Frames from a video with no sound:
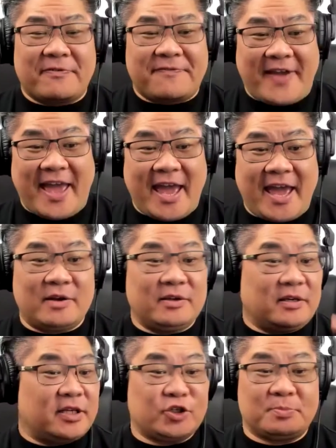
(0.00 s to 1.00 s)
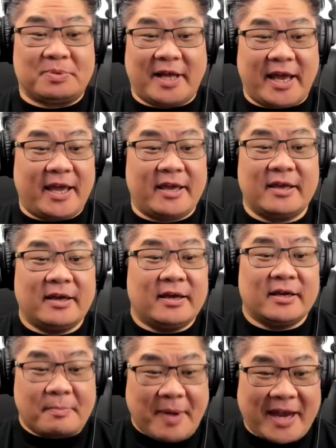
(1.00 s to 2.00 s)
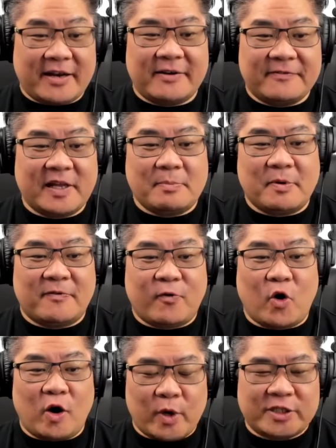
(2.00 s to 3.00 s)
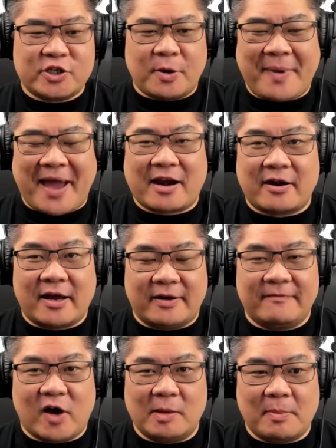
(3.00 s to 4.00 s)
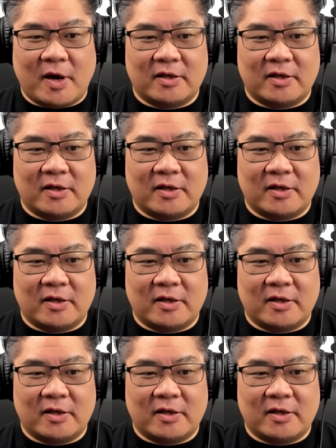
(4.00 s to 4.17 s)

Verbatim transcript: fan? Did you play competitively before? What's your background in volleyball?